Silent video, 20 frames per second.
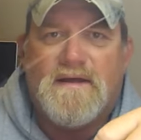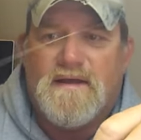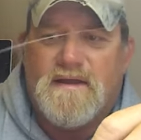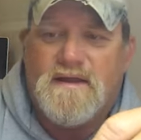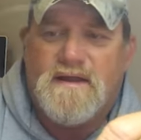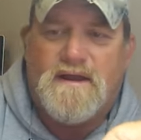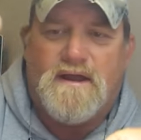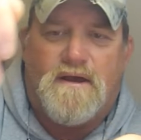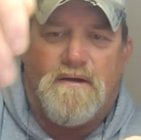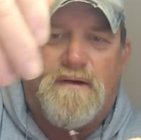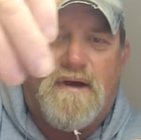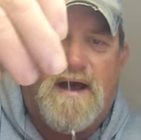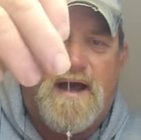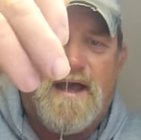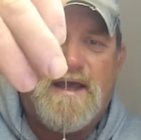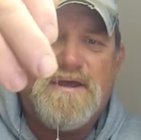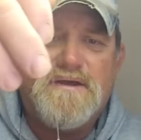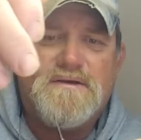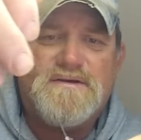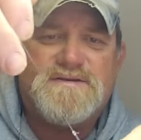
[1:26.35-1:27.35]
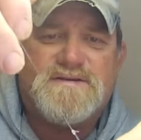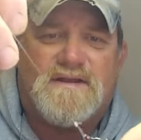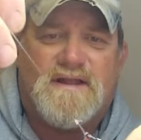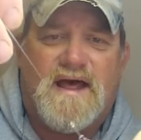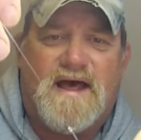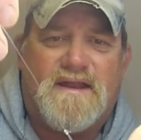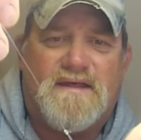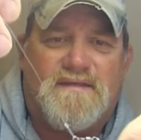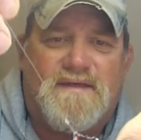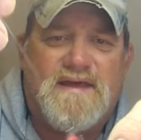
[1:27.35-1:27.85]
You know, I use a
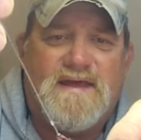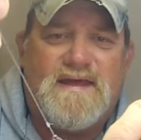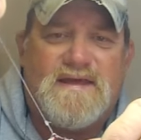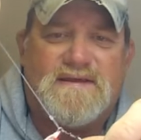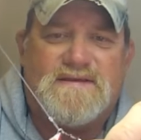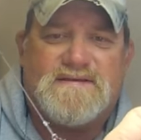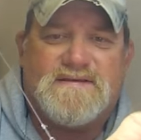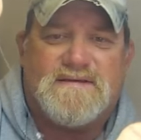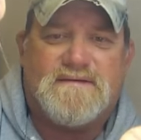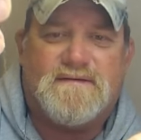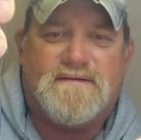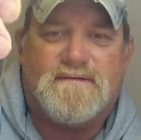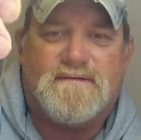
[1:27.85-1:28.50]
lot of these.